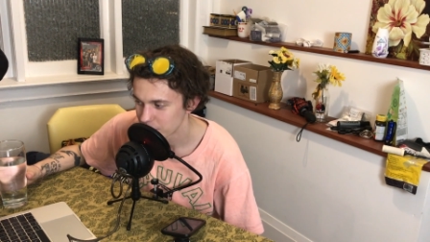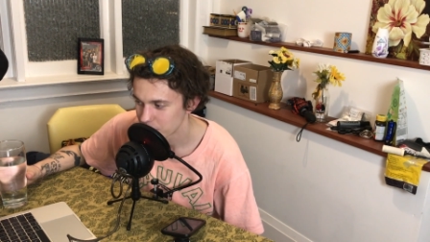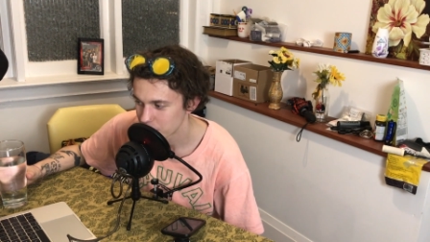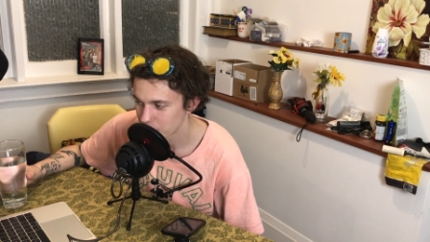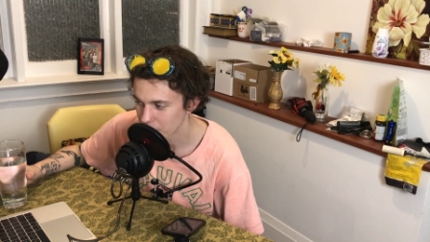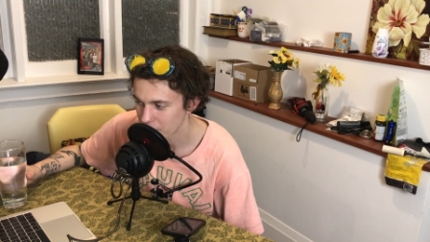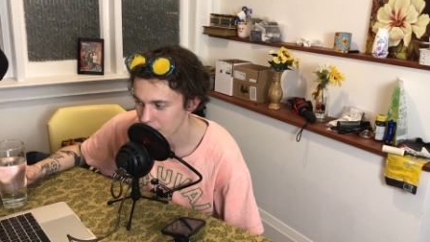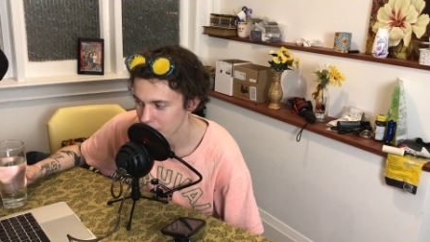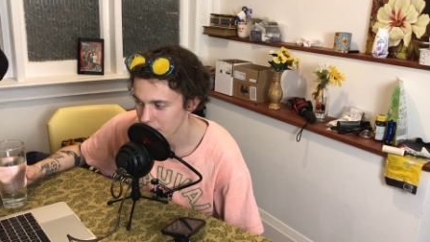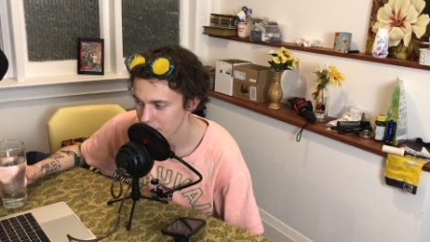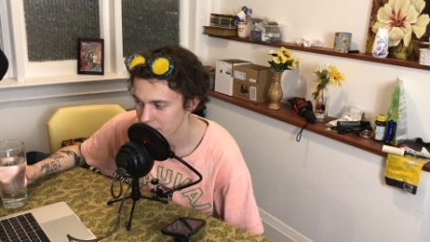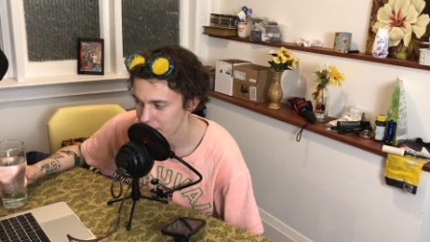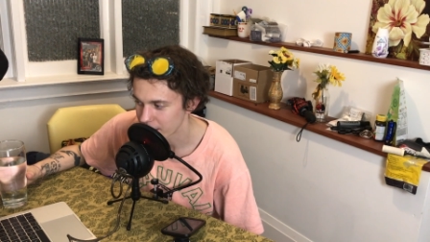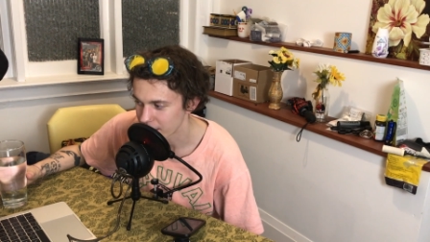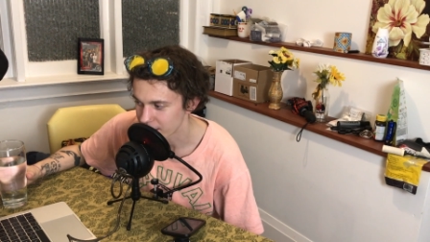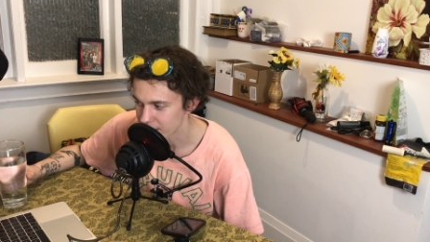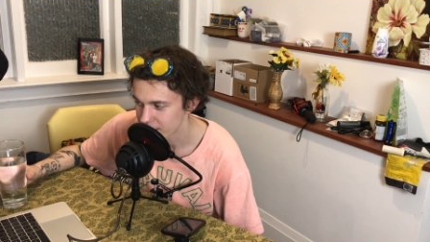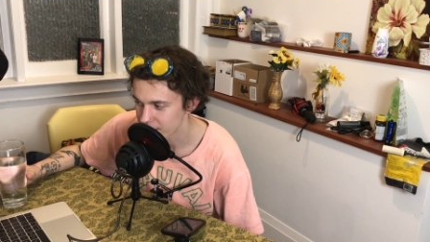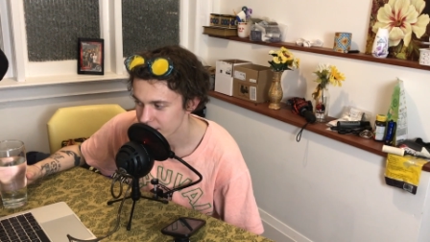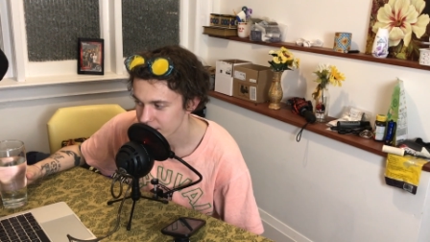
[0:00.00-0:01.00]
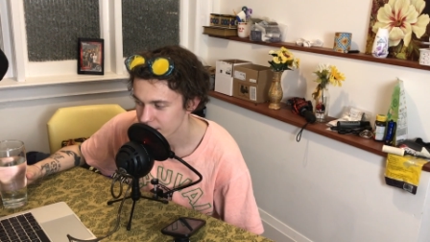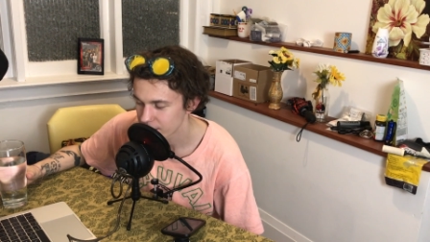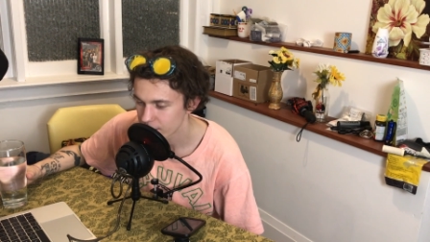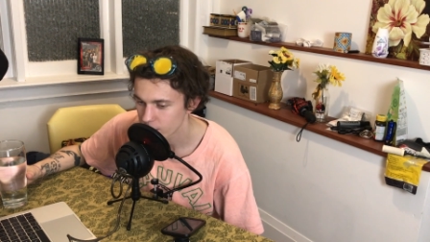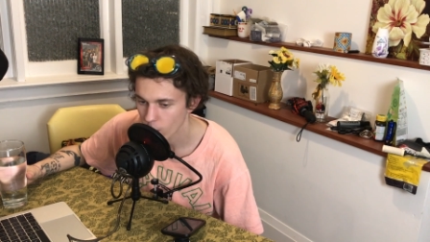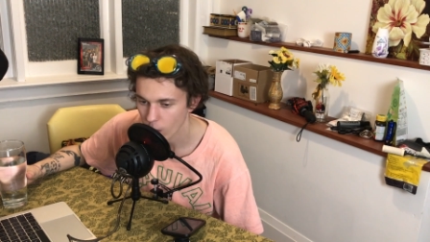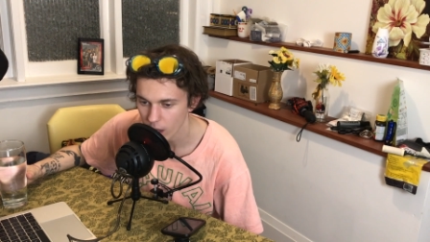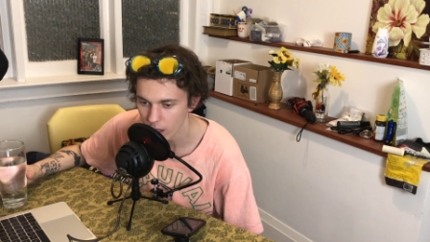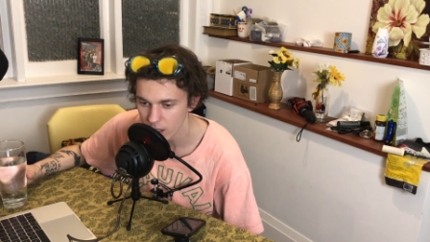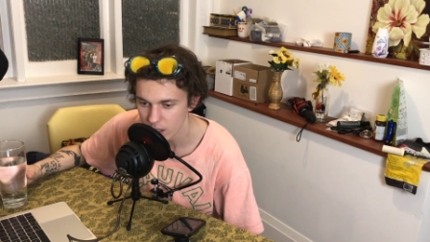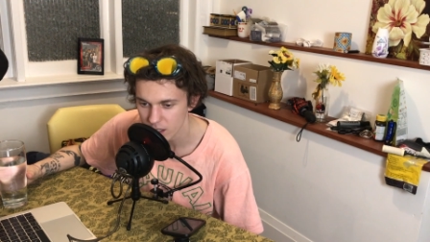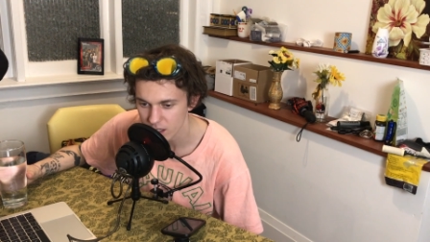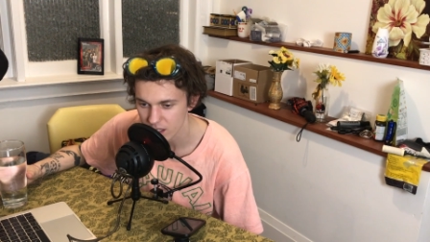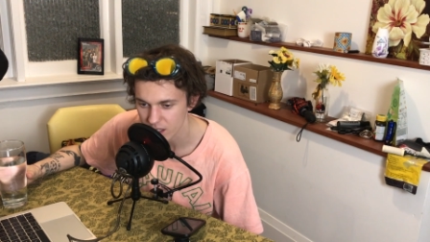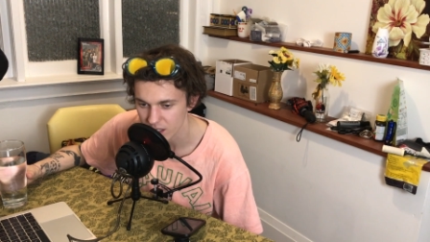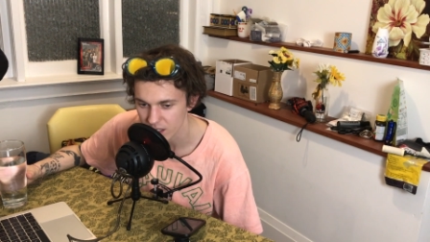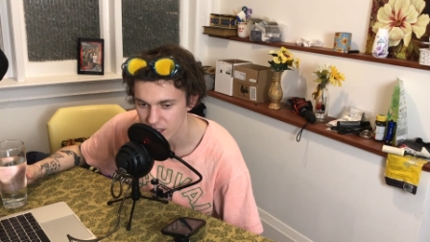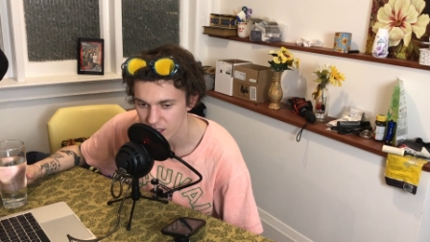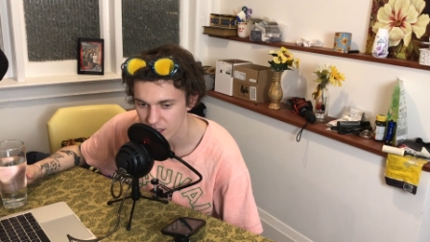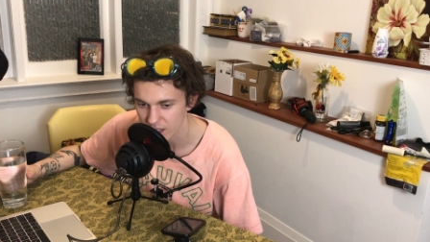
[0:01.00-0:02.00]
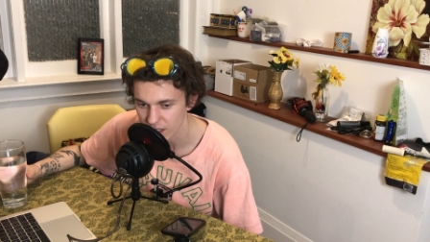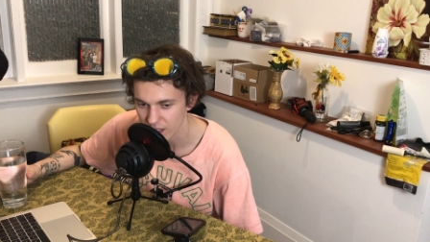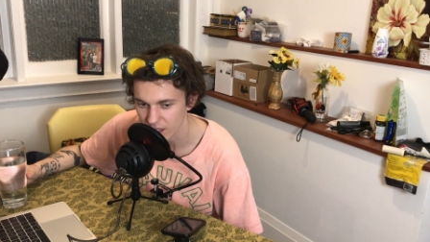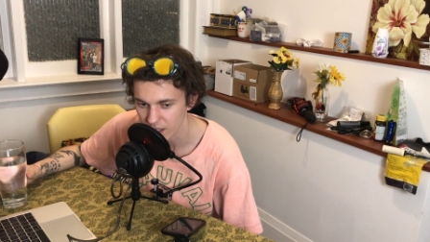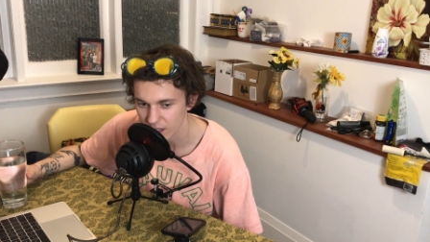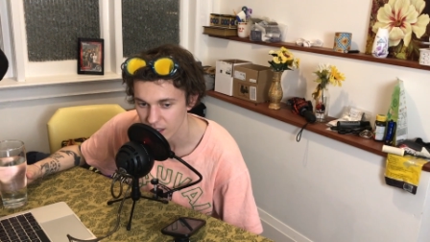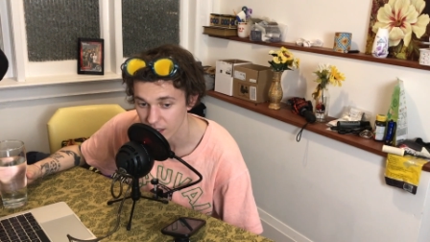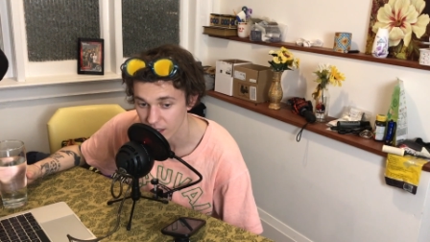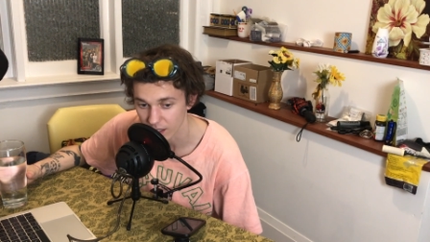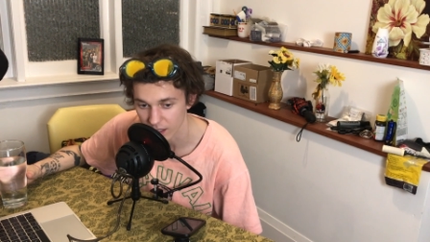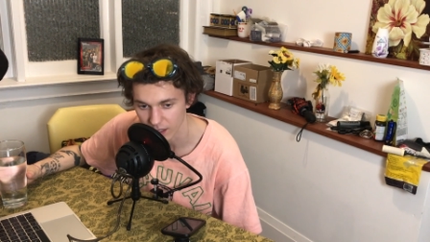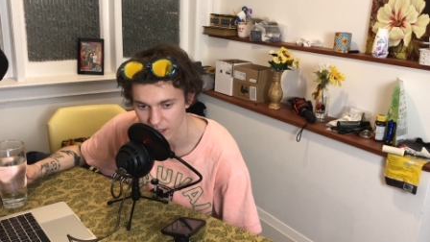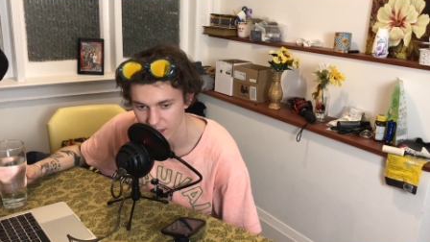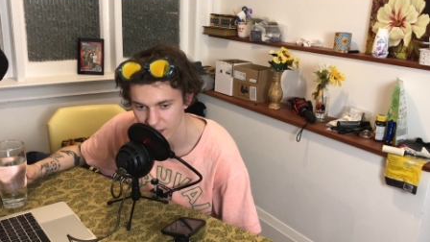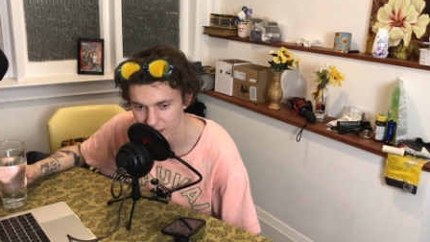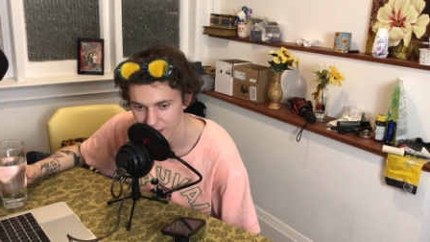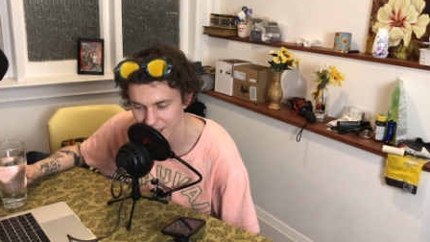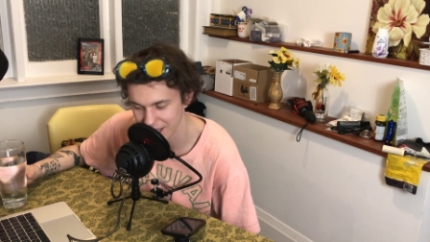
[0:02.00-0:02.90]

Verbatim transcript: twenty-one minutes. Water's good.